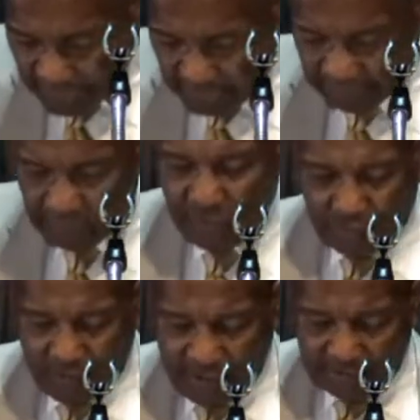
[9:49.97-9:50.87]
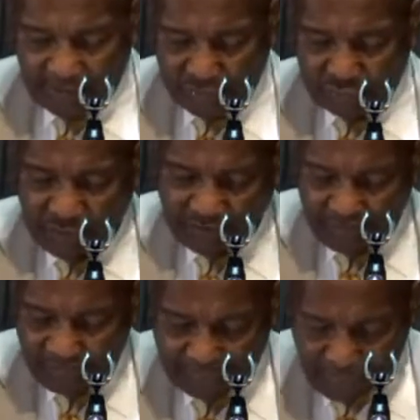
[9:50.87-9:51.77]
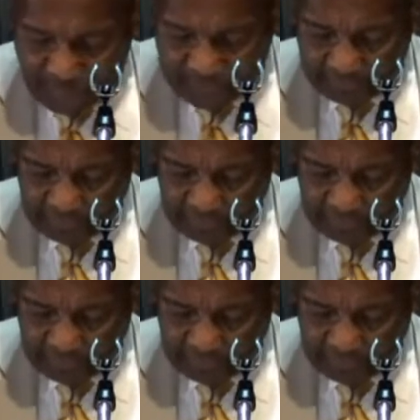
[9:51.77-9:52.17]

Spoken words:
enough. Direct, straight to the point.